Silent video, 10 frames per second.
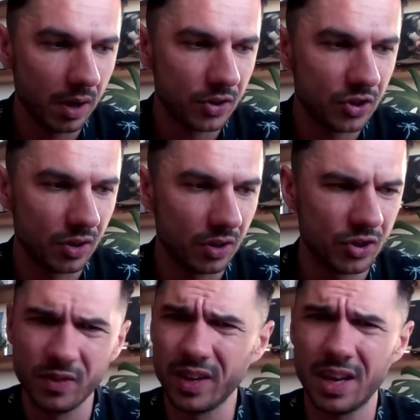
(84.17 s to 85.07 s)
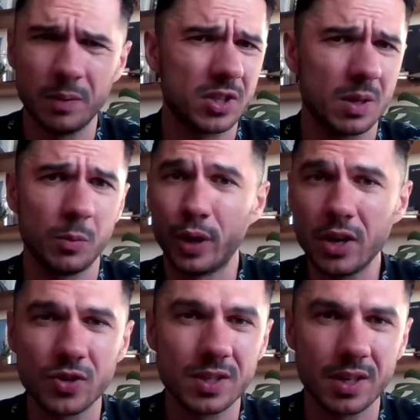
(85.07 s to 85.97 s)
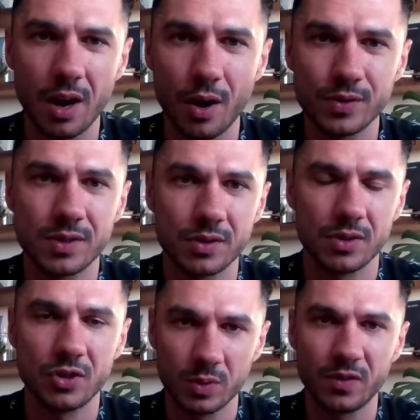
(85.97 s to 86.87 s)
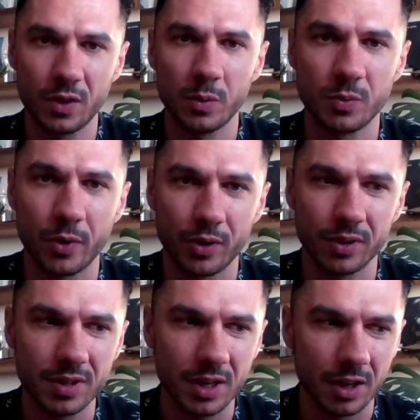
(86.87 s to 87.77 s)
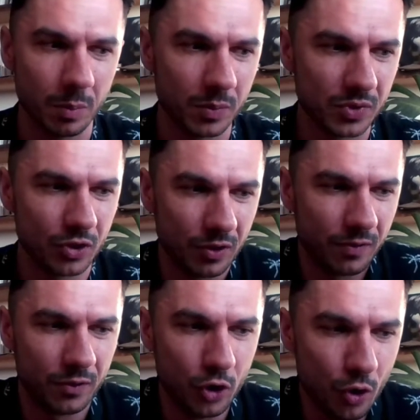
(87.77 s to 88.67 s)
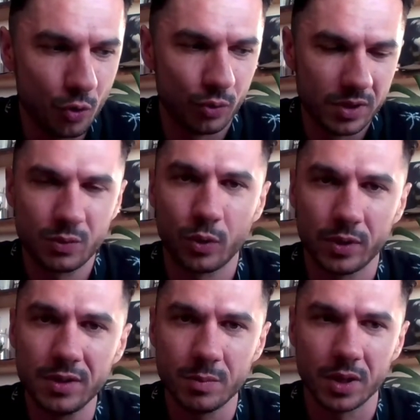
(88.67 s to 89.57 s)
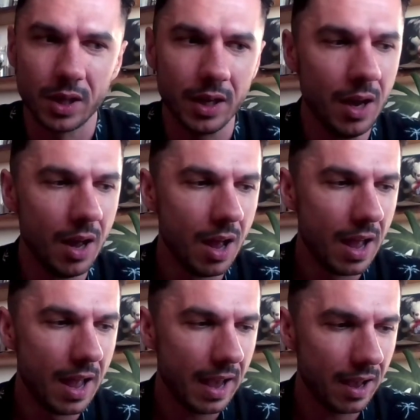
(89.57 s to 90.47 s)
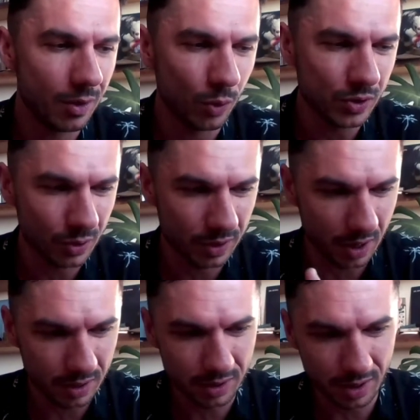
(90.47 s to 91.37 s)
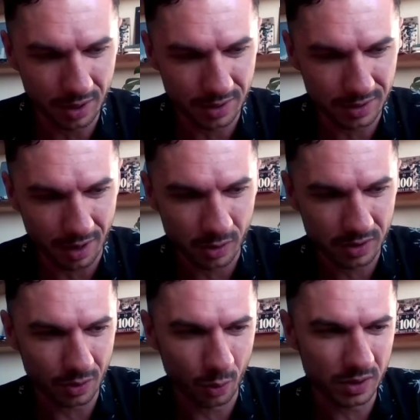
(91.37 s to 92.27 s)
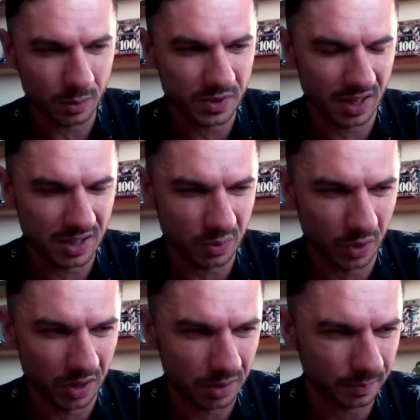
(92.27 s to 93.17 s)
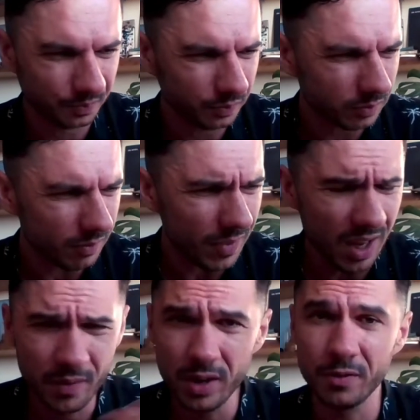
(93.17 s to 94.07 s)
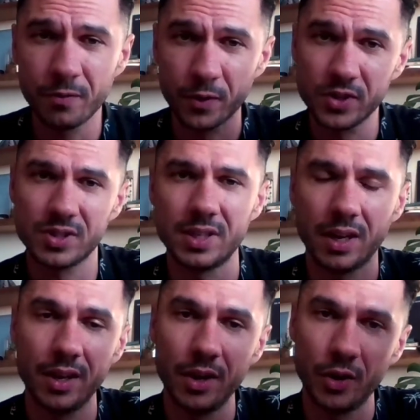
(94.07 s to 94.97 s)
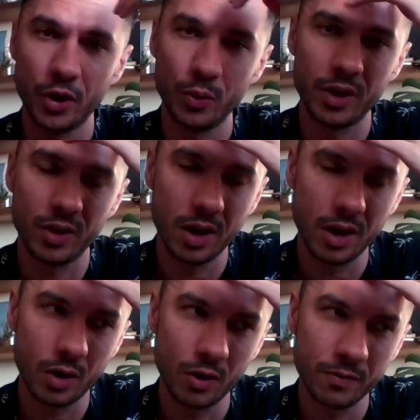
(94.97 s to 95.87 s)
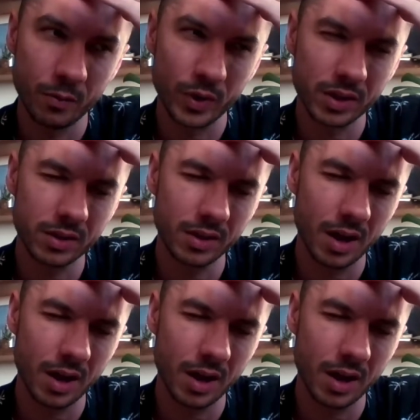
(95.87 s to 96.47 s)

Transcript: She even came to some location scouts. She was very much a part of the team, so she knew this world intimately. And also the other thing is, I was always obsessed with, even in first, second year uni, with